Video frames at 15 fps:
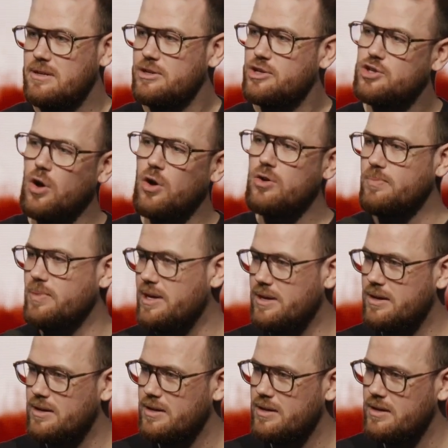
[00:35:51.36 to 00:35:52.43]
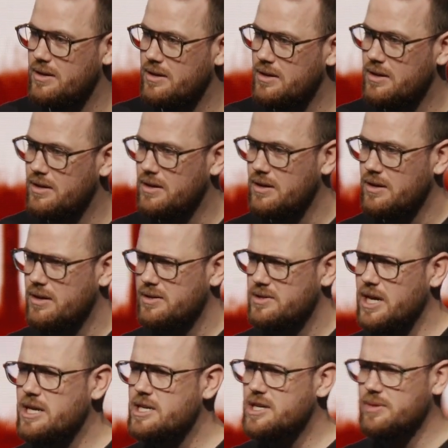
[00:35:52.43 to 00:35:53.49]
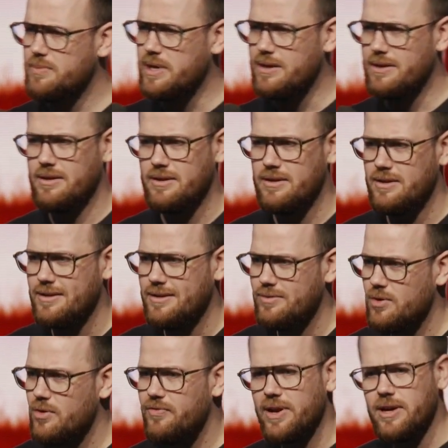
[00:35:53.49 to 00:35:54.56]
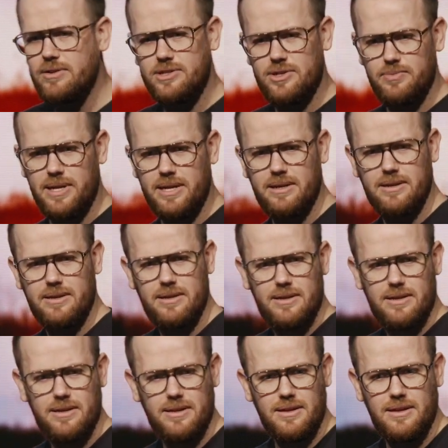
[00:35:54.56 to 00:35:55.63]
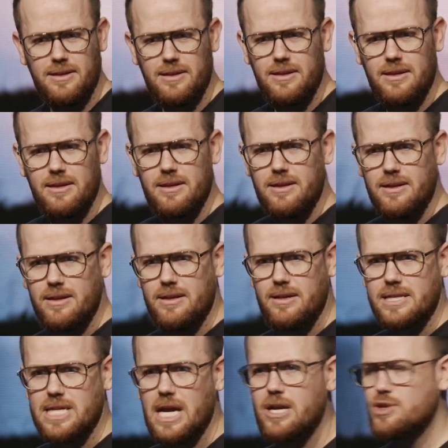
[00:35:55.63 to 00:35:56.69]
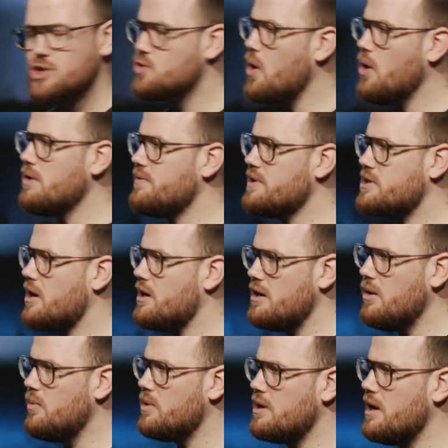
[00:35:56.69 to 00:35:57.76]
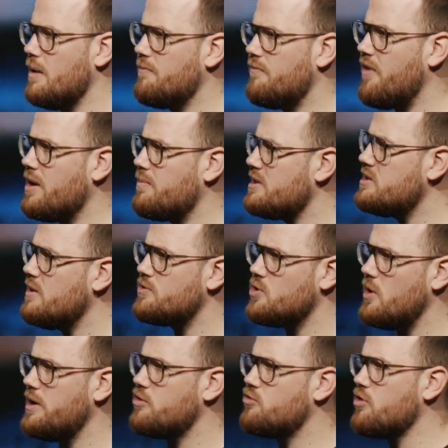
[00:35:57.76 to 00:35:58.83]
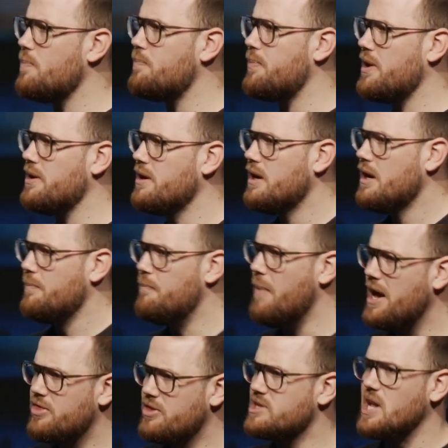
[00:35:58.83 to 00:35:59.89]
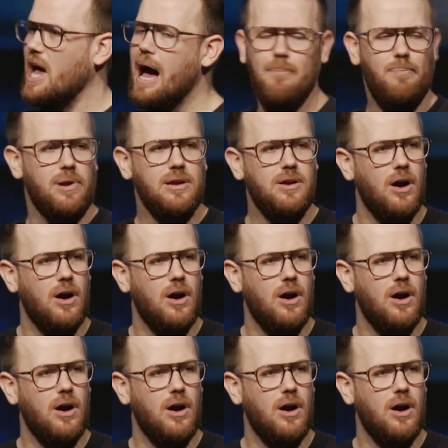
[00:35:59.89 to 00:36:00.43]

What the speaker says: Show me, teach me, reveal to me. Take control of this. God, I'm finding myself trying to grip and make this happen.